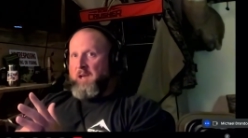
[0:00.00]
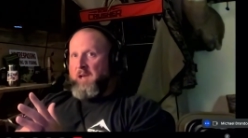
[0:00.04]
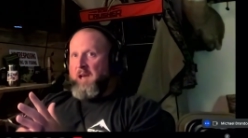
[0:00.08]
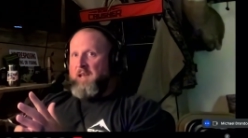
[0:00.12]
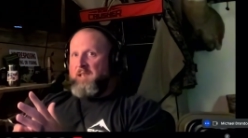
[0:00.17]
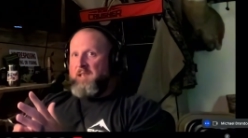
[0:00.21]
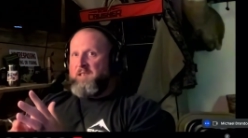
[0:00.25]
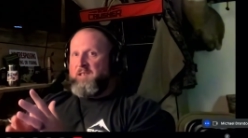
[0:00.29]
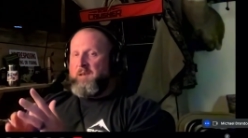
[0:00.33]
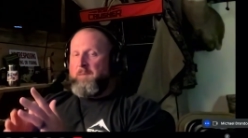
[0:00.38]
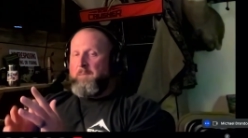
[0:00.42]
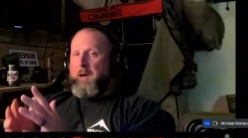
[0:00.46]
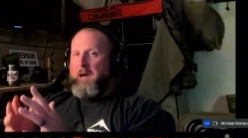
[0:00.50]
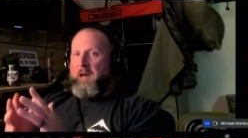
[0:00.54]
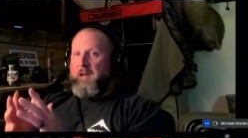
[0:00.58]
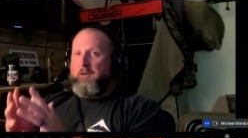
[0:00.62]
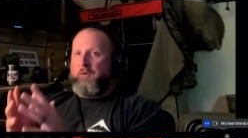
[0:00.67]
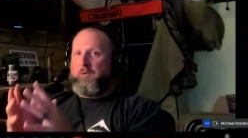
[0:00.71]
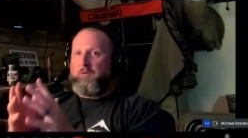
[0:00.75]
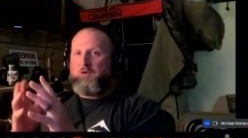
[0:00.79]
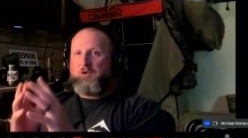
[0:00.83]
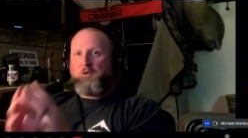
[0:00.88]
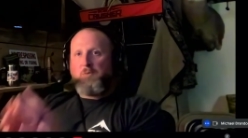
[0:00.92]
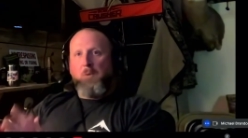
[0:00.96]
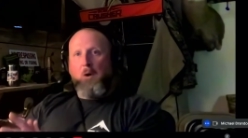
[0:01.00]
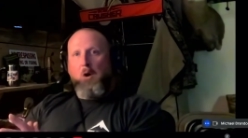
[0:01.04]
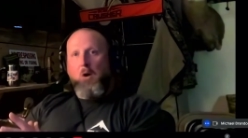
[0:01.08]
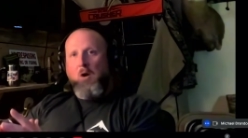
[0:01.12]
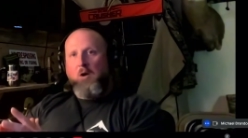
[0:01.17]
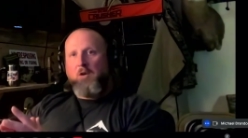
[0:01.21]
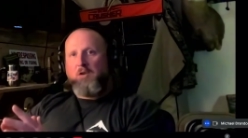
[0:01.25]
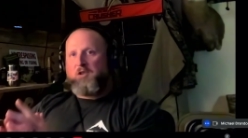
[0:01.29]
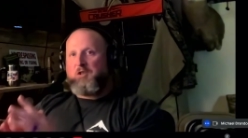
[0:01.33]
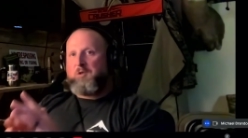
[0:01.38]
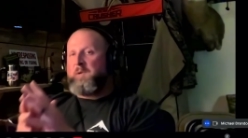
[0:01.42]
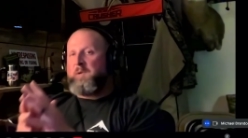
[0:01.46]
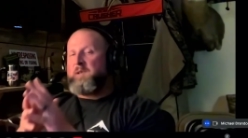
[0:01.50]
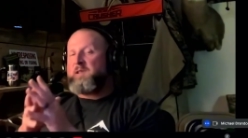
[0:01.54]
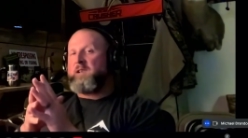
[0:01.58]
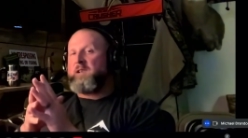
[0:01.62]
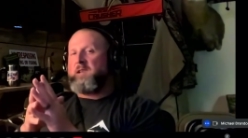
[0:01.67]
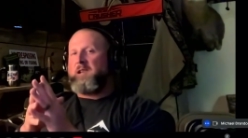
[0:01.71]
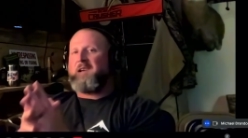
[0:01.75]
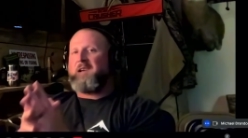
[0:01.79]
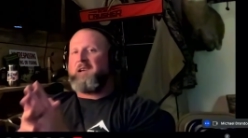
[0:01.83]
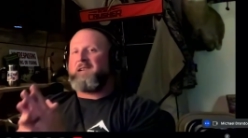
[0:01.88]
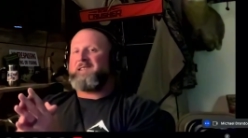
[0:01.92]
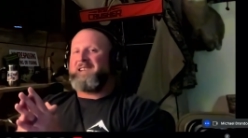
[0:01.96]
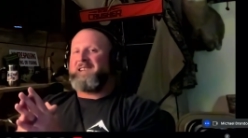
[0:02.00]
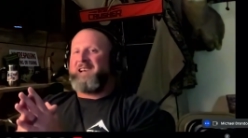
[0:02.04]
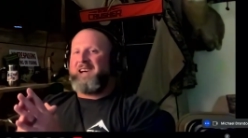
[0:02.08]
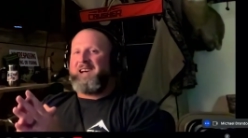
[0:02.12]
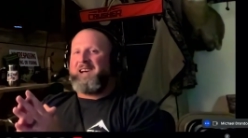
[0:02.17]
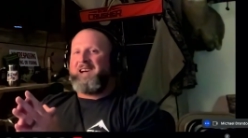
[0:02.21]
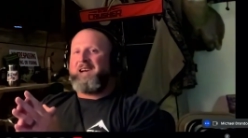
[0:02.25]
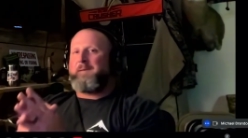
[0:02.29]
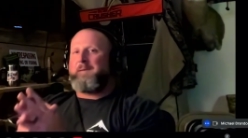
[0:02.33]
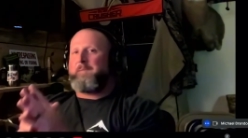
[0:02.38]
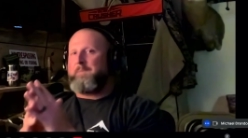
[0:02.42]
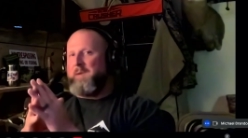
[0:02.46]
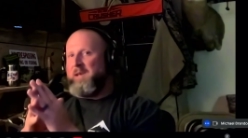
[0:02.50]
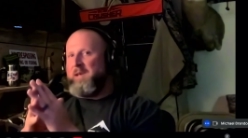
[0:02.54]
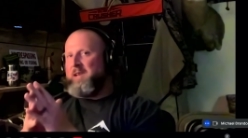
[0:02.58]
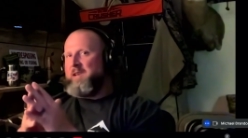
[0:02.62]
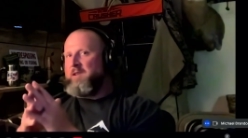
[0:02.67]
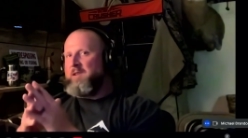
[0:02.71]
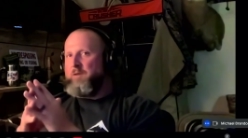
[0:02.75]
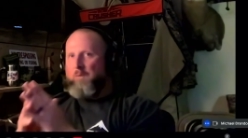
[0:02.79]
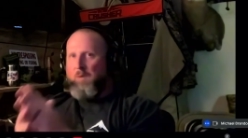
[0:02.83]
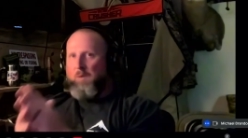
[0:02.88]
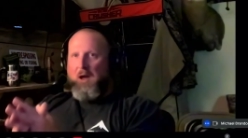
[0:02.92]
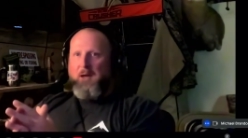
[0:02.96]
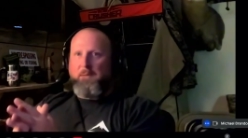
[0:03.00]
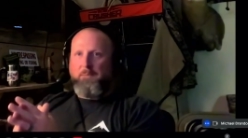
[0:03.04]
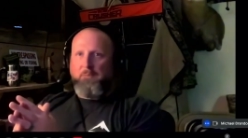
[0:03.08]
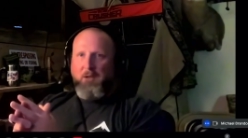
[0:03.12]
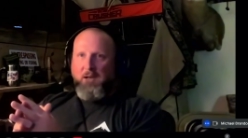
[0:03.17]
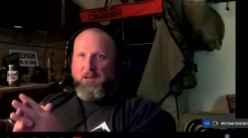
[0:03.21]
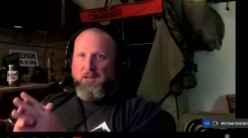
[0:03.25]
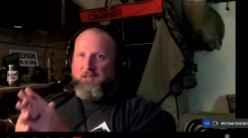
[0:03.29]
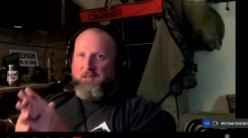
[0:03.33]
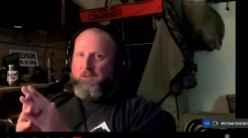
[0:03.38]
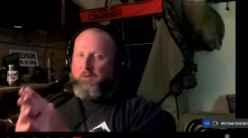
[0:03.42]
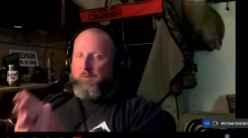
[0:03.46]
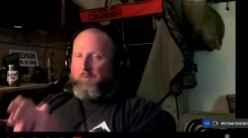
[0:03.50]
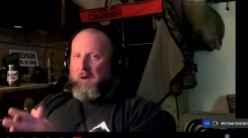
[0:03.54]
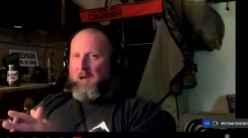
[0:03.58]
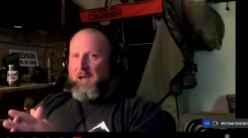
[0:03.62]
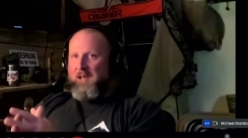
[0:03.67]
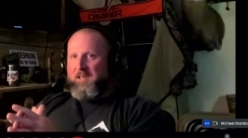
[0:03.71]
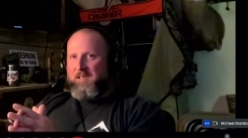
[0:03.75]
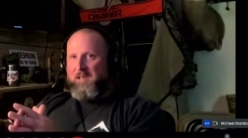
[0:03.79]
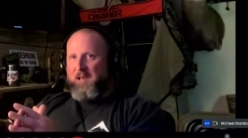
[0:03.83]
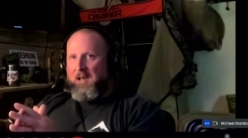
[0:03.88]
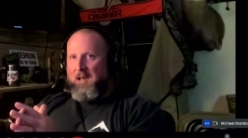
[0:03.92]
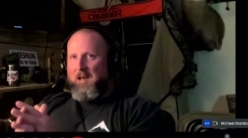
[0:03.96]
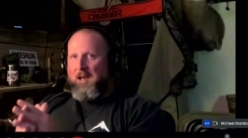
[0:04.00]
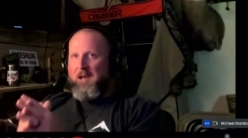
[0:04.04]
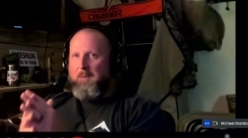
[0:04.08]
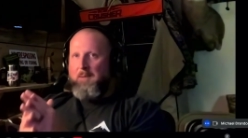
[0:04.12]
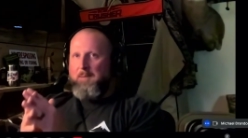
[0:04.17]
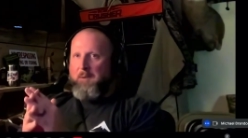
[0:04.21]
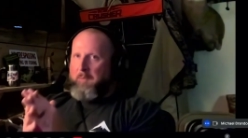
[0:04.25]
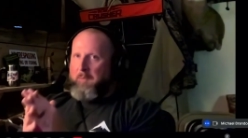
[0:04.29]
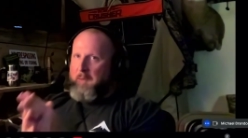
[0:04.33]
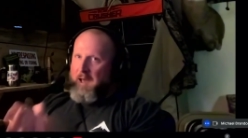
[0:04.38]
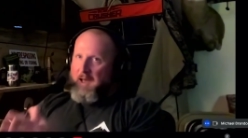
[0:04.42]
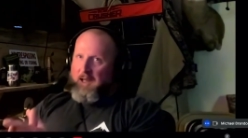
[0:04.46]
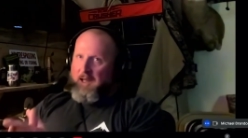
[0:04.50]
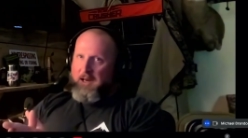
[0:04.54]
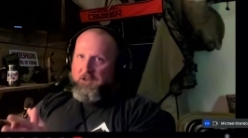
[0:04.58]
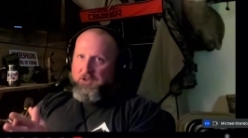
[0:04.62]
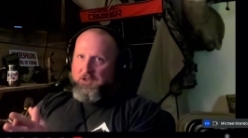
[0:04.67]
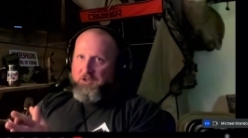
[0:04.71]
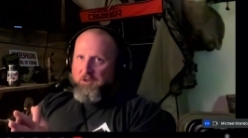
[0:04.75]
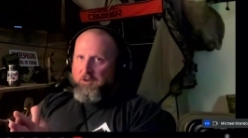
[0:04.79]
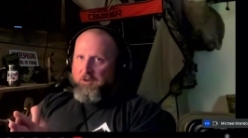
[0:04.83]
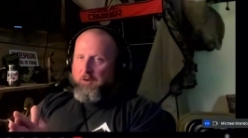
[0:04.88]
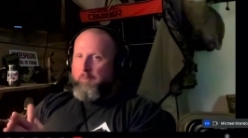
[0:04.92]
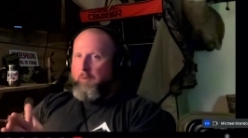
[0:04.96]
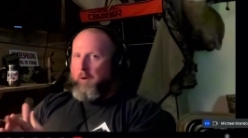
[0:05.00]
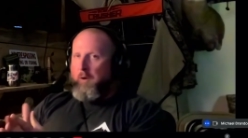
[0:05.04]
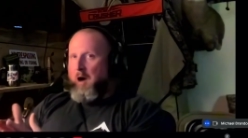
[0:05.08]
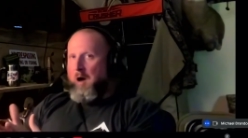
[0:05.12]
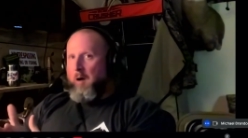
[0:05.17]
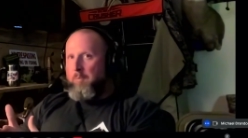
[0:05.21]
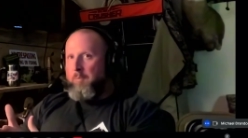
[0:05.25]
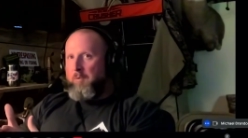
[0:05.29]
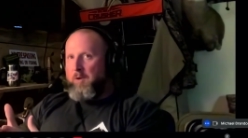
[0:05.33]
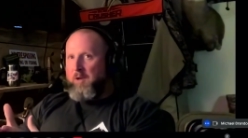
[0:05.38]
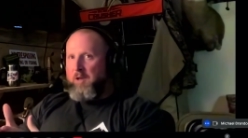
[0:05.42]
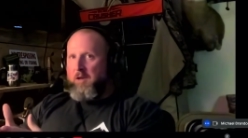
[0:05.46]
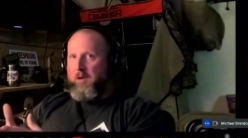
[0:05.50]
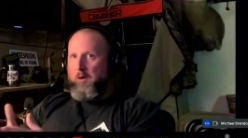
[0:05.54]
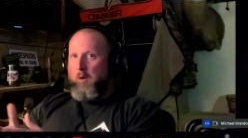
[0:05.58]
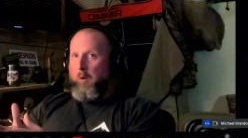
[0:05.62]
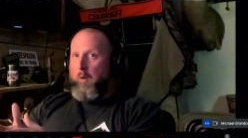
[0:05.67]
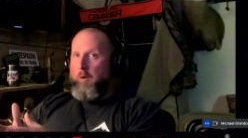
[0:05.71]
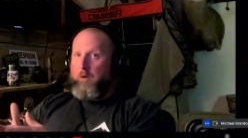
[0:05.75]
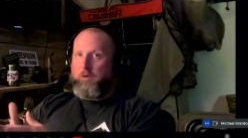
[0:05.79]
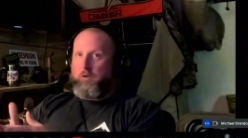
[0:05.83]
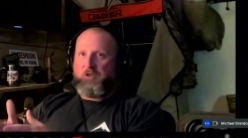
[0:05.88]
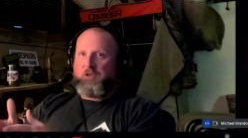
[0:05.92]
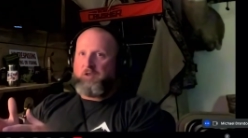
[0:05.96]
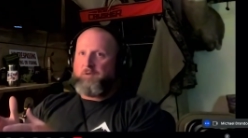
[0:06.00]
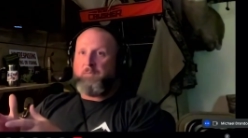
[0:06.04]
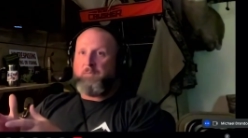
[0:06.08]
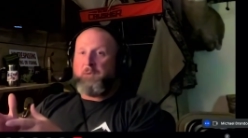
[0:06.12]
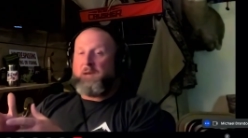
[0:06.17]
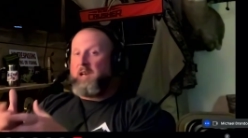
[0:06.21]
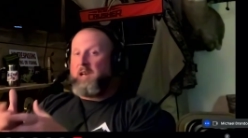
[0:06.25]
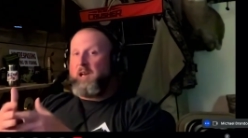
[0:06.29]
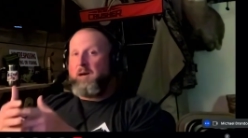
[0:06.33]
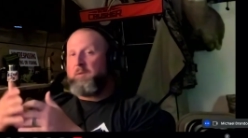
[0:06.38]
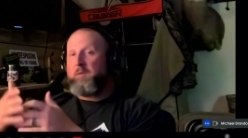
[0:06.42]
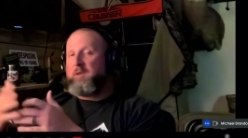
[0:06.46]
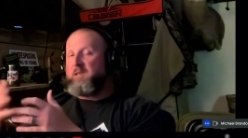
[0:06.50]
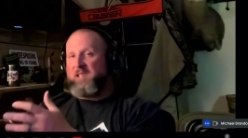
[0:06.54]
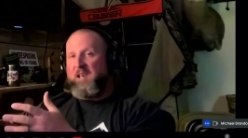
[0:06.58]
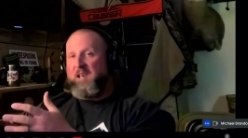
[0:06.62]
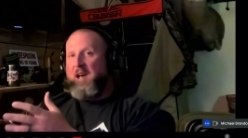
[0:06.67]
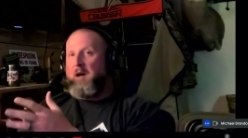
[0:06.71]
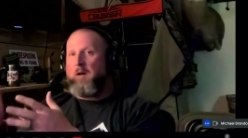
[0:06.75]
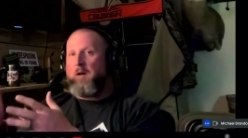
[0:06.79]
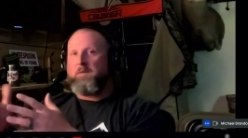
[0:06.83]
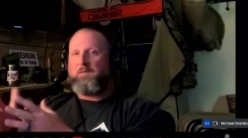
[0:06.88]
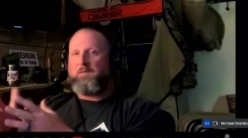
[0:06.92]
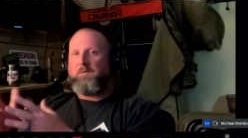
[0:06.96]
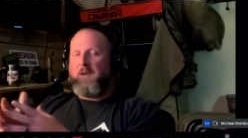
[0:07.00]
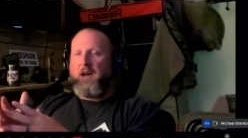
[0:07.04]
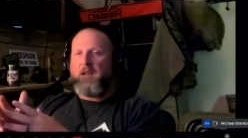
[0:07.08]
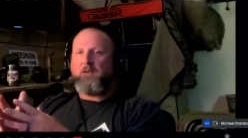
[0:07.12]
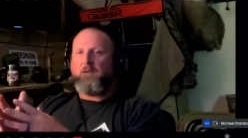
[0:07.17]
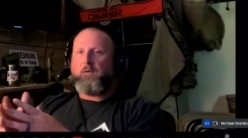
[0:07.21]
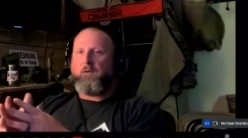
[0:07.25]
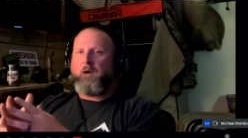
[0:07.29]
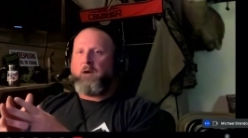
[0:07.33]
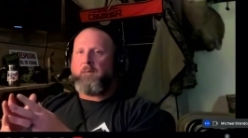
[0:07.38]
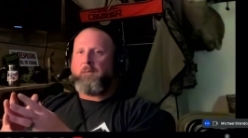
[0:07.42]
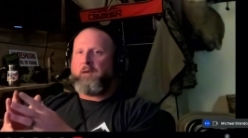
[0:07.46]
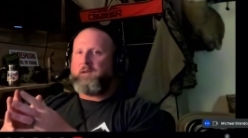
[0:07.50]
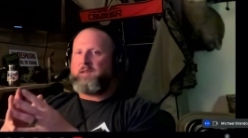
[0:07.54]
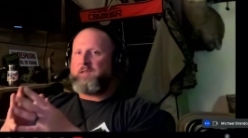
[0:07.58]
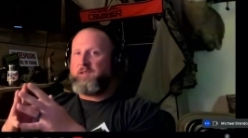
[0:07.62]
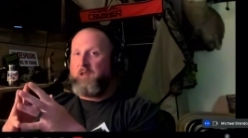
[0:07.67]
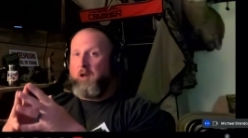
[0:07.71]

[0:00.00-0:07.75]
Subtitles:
and somebody who's smart and spends a lot of time being in the right place at the right time and managing their property, or just being able to scout and find the right place.